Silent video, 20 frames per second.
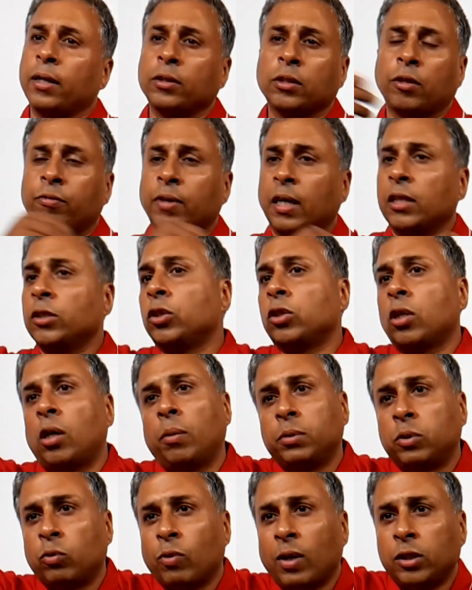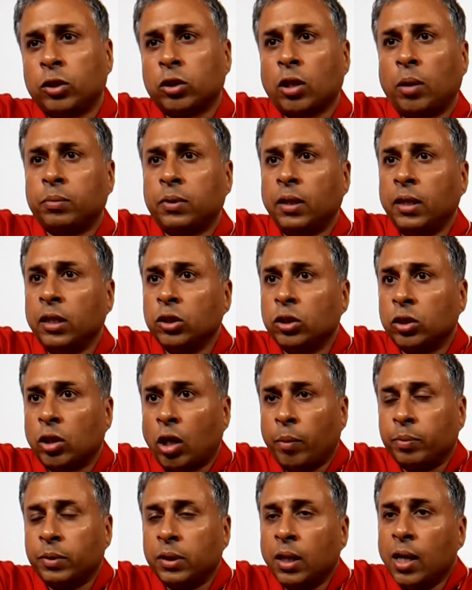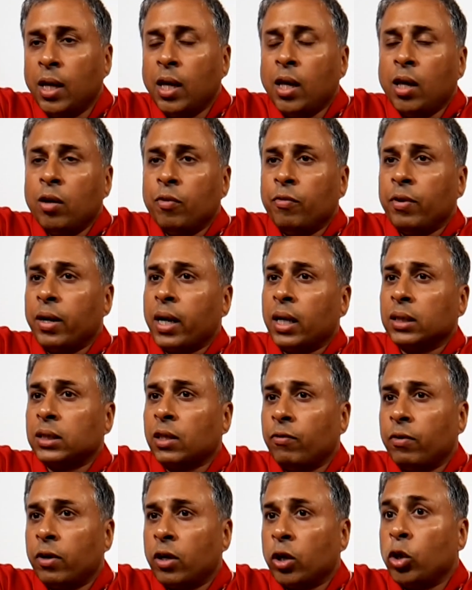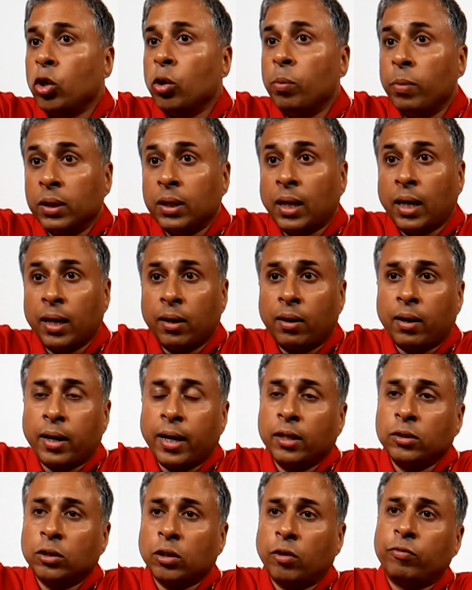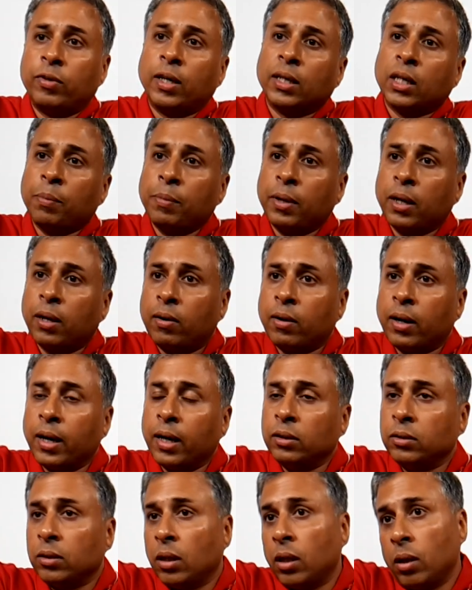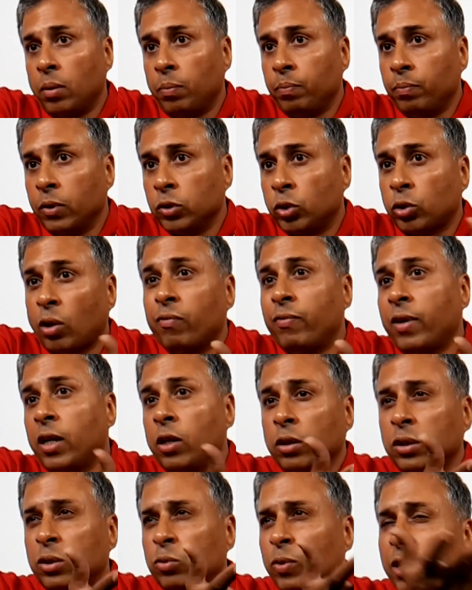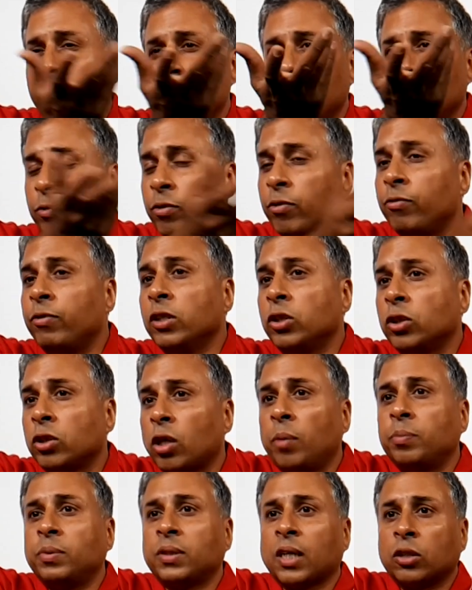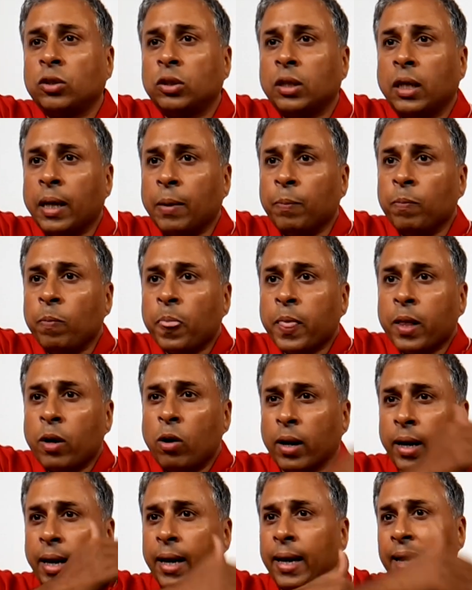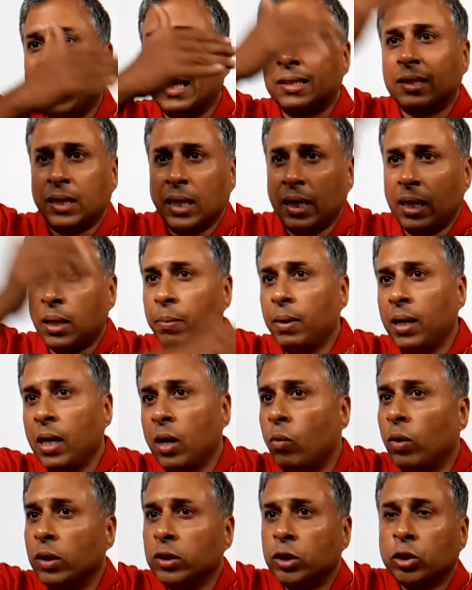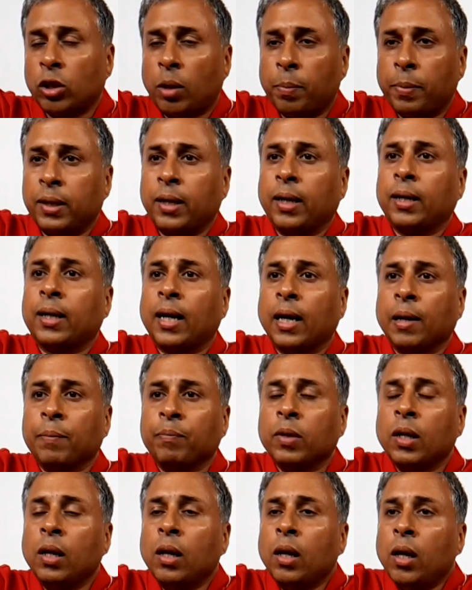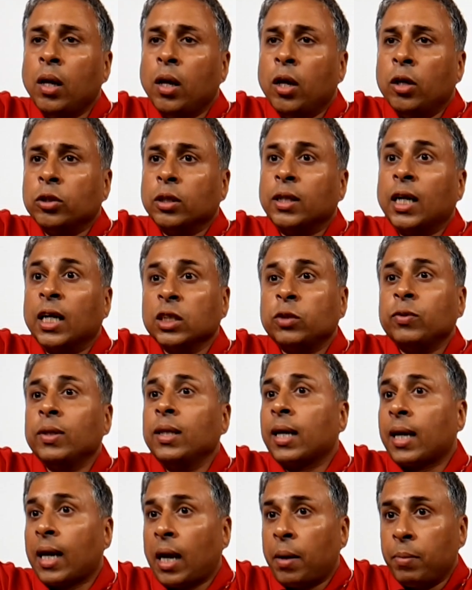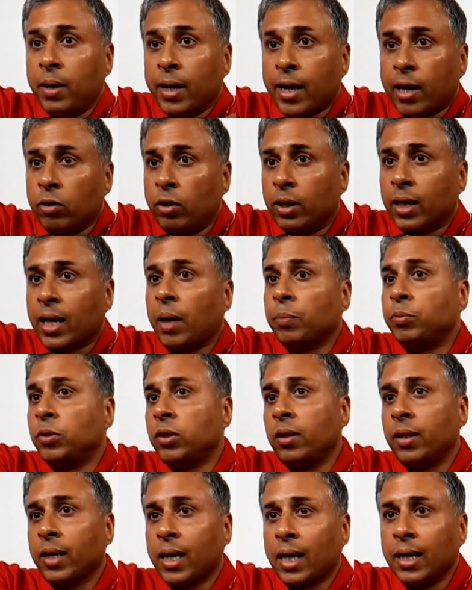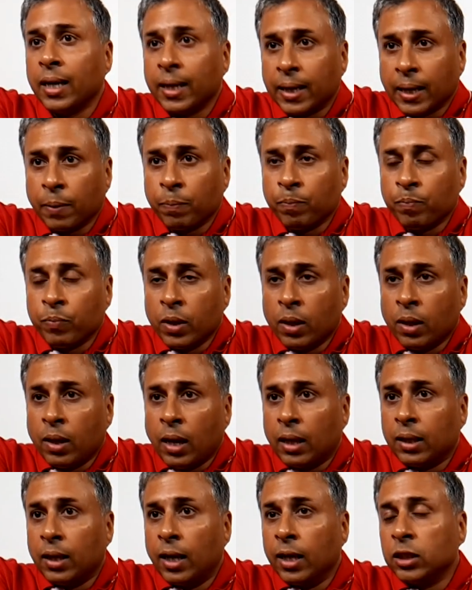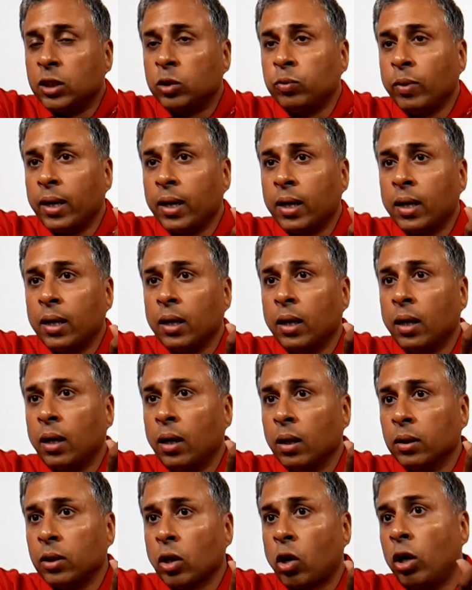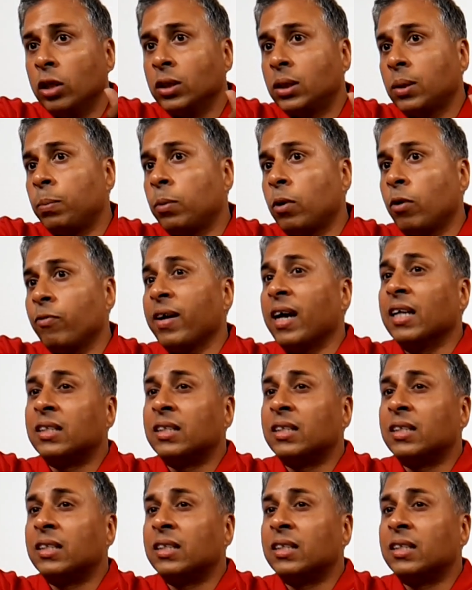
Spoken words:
range of 10 stops, 12 stops, 13 stops, whereas our human eye range of dynamic range stop value is 25 to 50 stops actually. Okay, each doubling one stop at a time. So that is where the camera cannot capture reality. And that is where the concept of